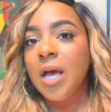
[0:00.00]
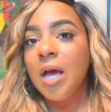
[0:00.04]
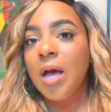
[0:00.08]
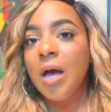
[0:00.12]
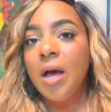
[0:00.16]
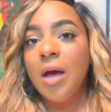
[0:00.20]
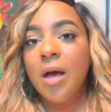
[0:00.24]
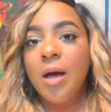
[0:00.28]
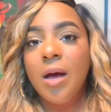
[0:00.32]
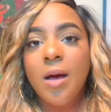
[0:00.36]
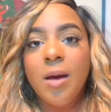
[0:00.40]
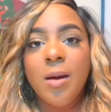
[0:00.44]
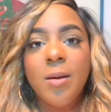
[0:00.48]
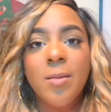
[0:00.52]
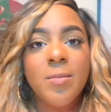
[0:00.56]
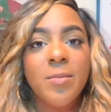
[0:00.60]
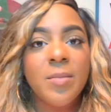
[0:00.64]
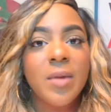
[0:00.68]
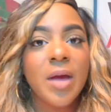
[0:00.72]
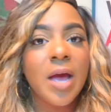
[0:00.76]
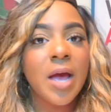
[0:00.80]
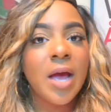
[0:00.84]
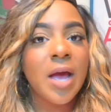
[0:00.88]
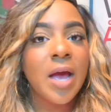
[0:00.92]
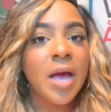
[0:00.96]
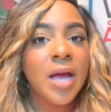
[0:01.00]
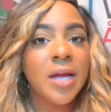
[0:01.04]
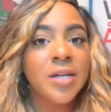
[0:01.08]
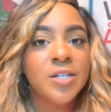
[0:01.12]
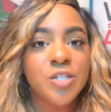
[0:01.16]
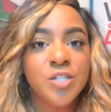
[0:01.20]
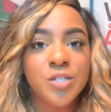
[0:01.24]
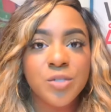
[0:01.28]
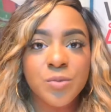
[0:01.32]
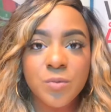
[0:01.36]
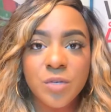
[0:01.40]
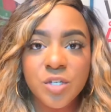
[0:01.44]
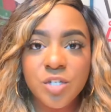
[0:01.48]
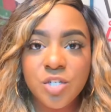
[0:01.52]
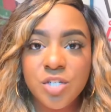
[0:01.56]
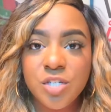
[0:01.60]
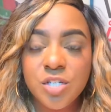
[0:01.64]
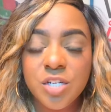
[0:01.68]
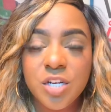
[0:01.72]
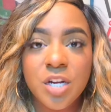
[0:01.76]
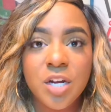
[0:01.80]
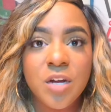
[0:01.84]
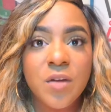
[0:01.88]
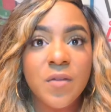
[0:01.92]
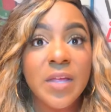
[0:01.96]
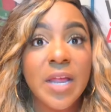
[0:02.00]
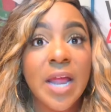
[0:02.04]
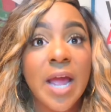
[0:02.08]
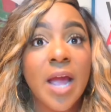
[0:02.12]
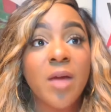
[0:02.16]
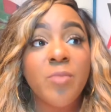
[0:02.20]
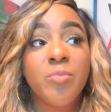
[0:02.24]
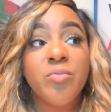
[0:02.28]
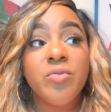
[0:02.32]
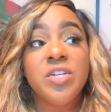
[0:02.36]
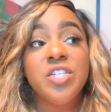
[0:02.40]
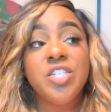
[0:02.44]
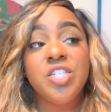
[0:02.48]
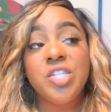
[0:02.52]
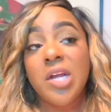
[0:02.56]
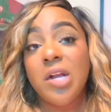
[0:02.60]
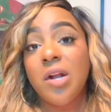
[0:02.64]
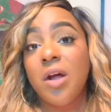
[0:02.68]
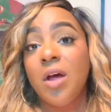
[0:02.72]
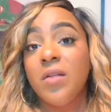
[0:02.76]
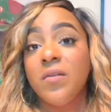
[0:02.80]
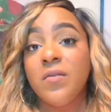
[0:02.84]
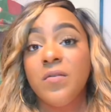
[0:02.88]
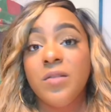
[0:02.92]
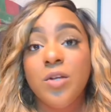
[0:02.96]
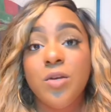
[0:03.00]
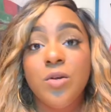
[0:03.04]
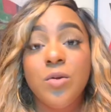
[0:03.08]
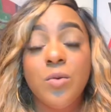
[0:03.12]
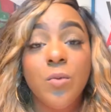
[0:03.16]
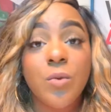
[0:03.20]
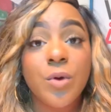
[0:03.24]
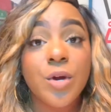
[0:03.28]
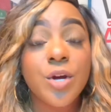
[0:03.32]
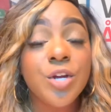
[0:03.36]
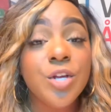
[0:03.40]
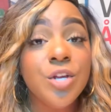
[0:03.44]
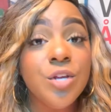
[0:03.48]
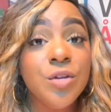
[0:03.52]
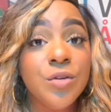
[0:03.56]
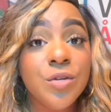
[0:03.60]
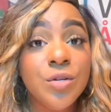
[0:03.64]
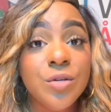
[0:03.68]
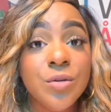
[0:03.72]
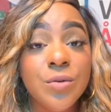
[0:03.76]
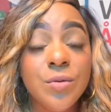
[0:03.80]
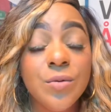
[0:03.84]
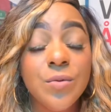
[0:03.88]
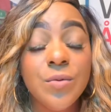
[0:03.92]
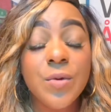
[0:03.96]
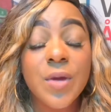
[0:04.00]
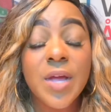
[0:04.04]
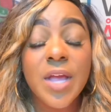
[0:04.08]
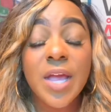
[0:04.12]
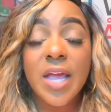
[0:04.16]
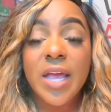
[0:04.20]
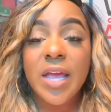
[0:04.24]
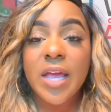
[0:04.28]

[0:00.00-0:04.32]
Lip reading: I just want you to know that I appreciate all of the good work you do.